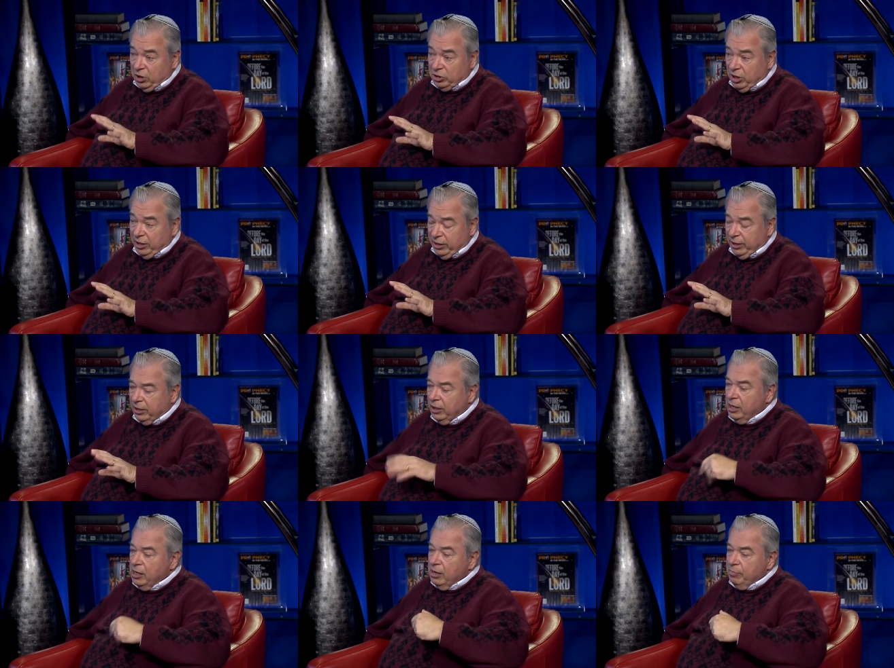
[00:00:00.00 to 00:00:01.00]
Russia. I think.
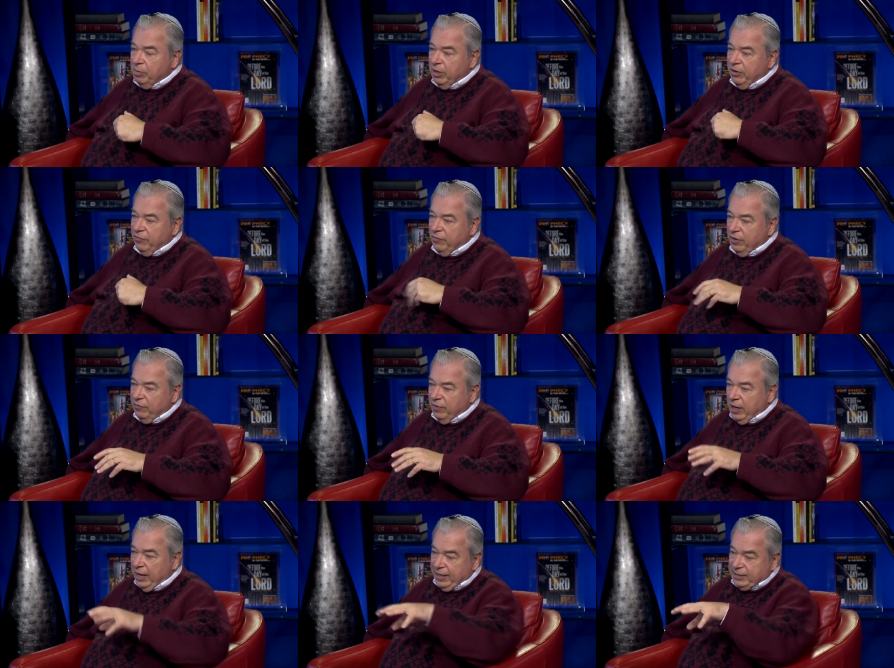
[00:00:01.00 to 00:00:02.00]
But if, if,
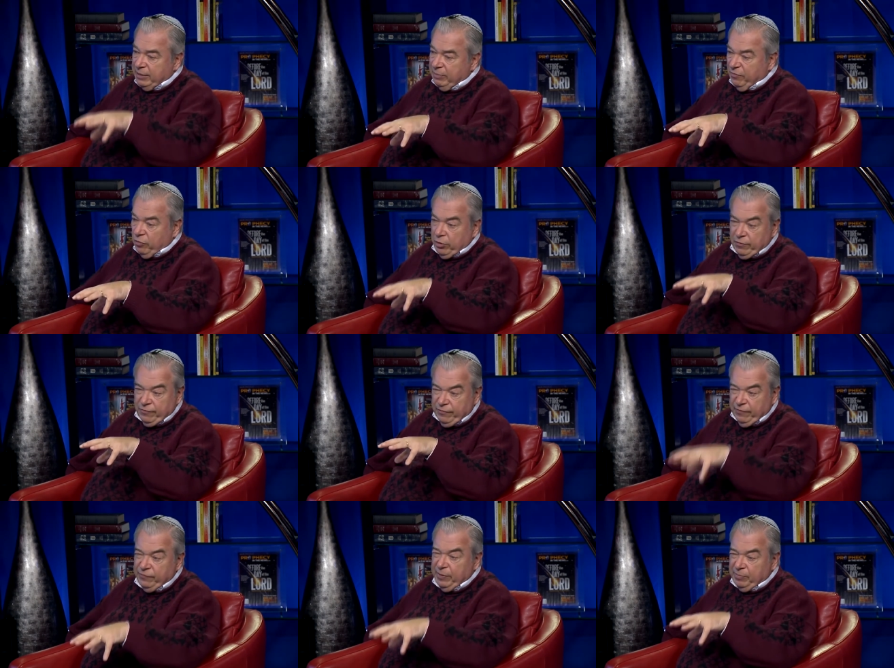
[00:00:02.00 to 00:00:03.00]
like I said before, if
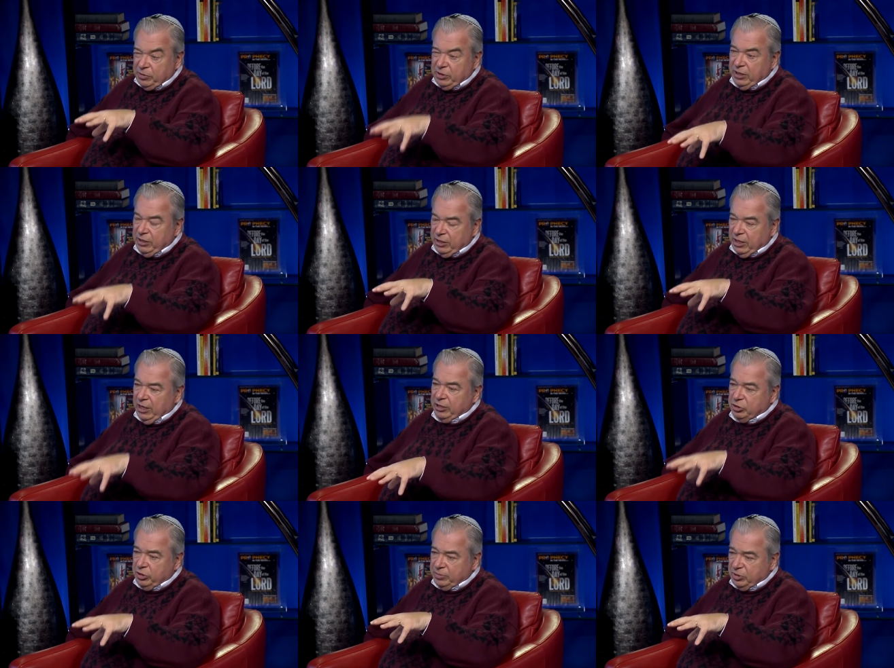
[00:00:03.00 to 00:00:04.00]
50% of the
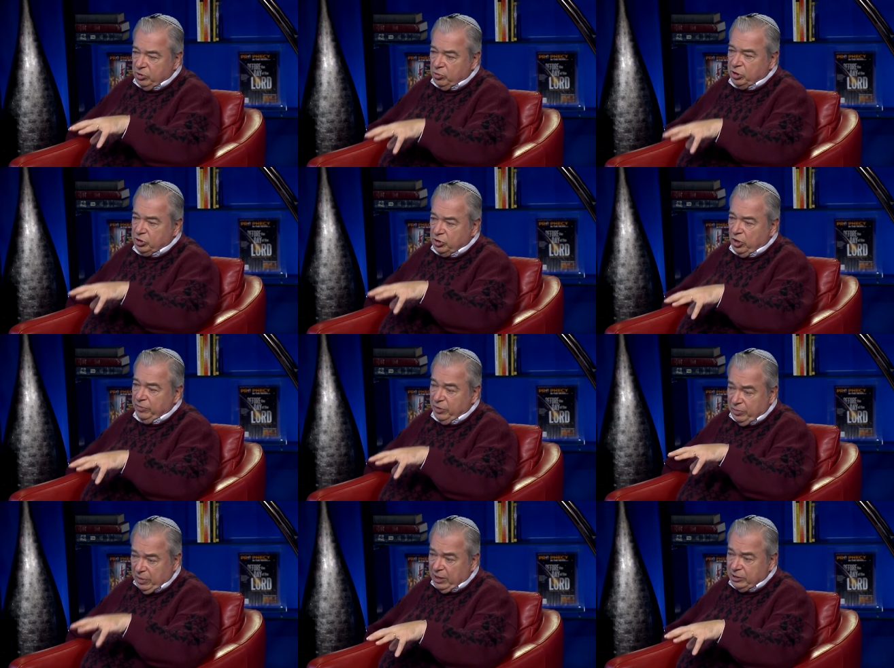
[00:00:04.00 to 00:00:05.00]
conscripts of the Russian army
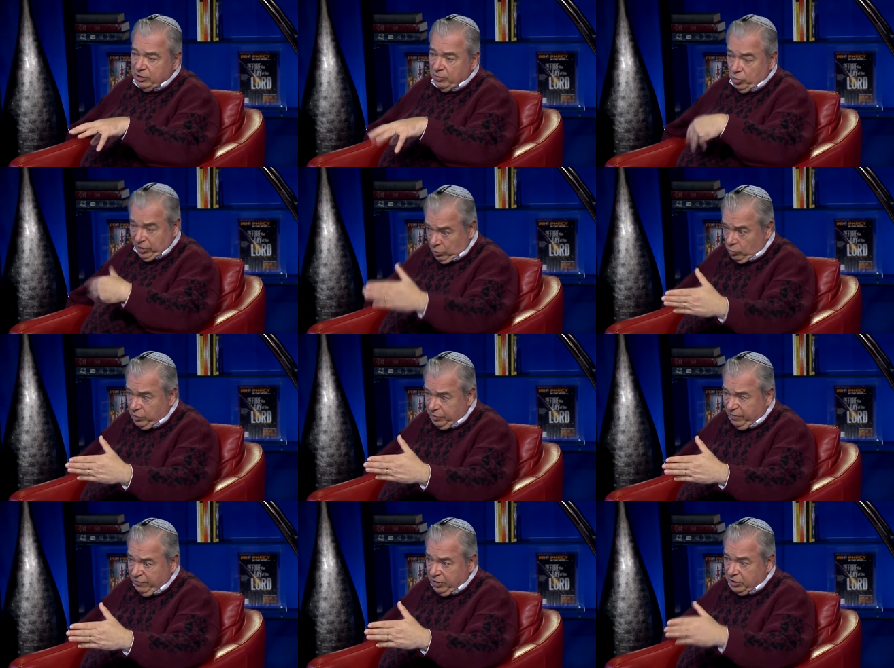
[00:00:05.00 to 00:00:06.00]
are Muslim, or they will
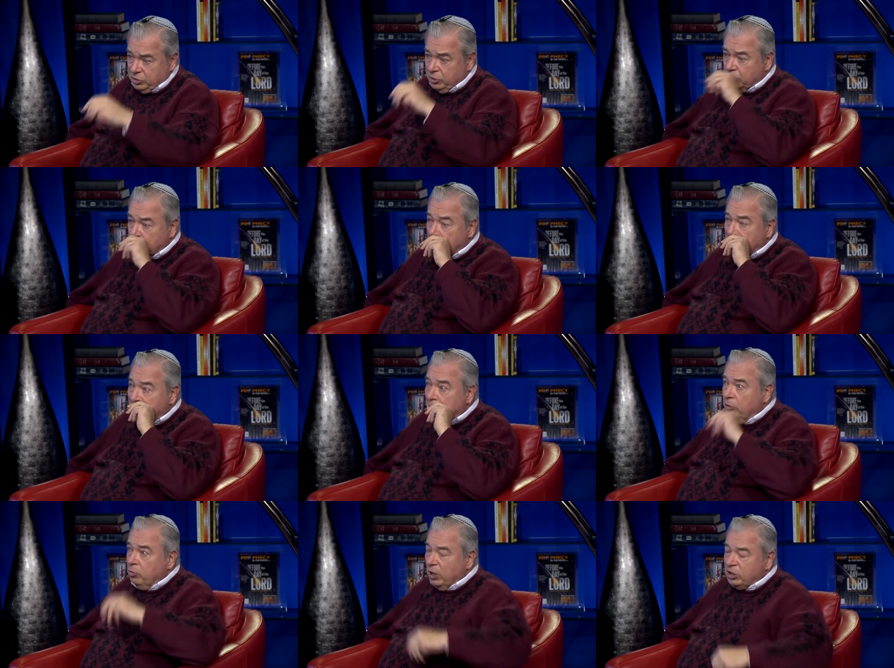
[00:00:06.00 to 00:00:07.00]
be very soon,
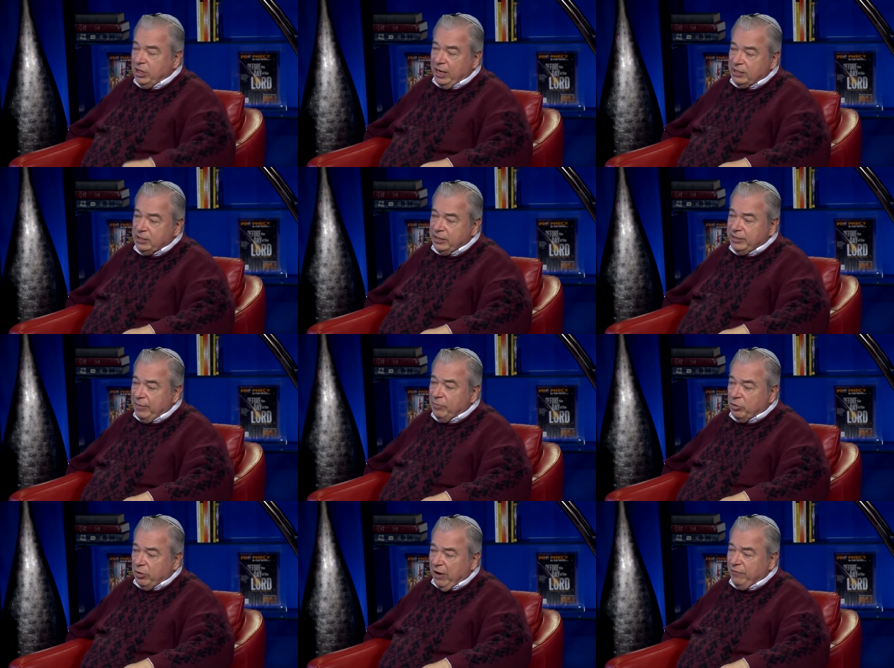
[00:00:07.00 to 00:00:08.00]
Russia has a
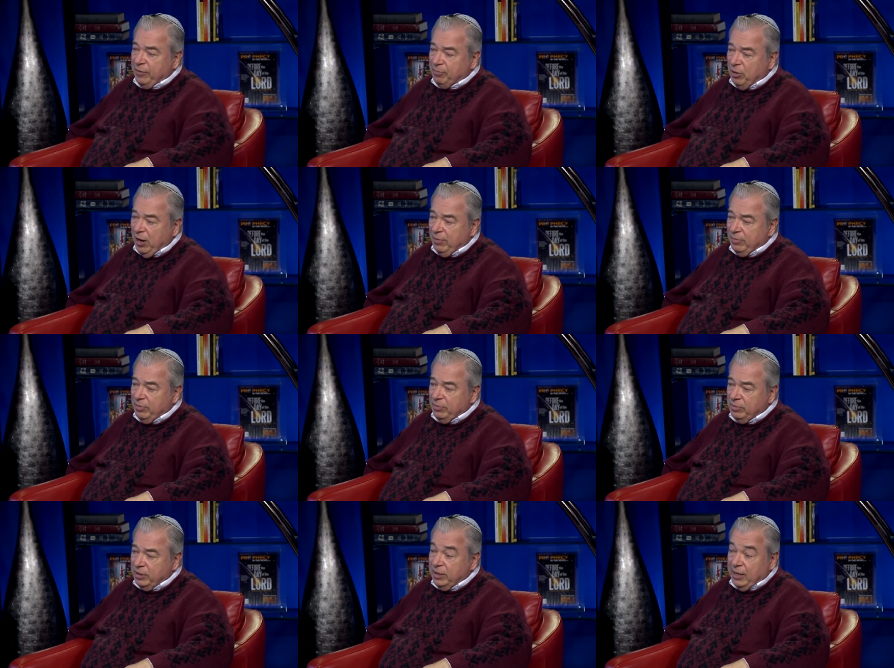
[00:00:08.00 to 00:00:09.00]
demographic
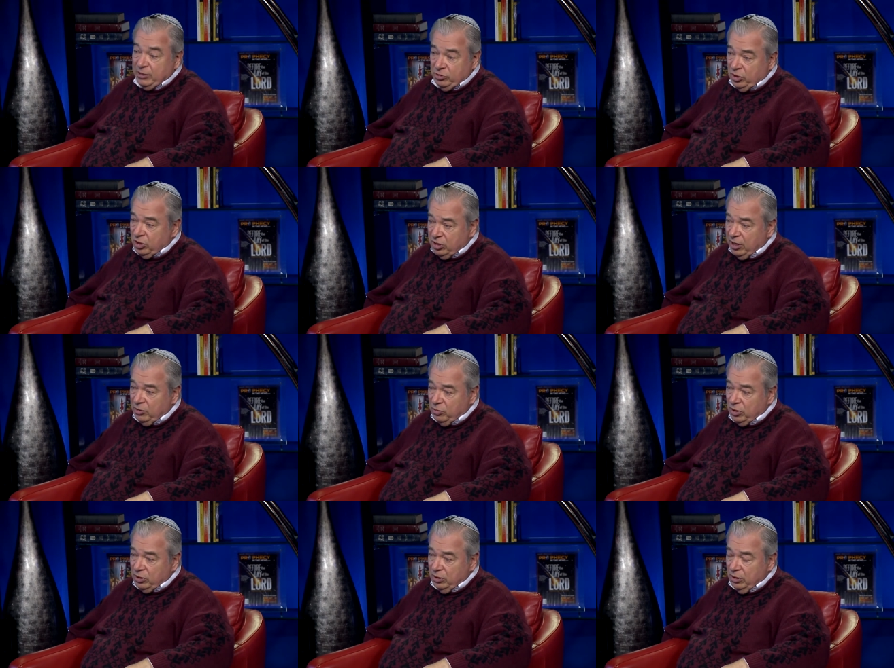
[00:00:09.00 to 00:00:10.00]
problem that it has to contend
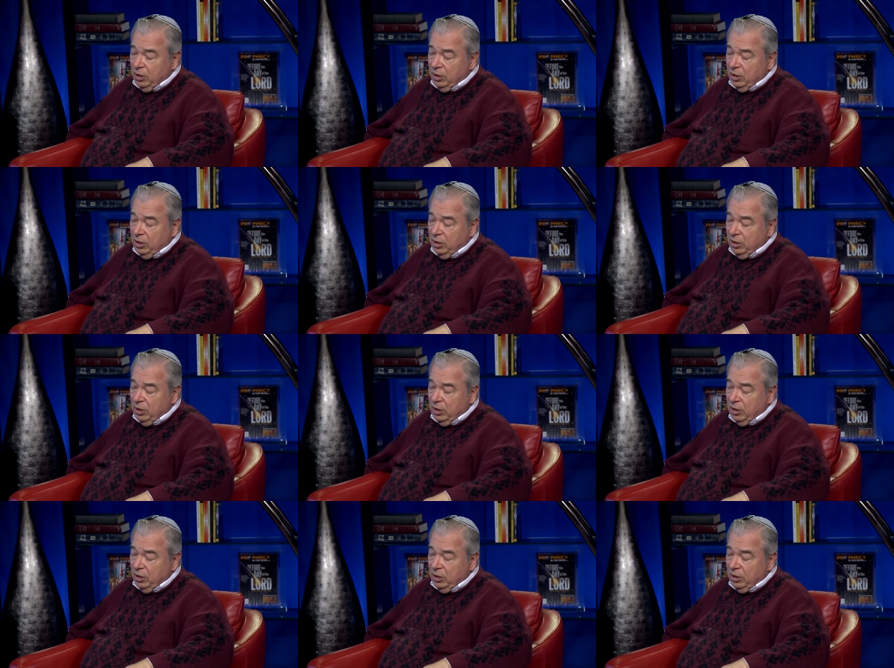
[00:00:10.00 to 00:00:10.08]
with.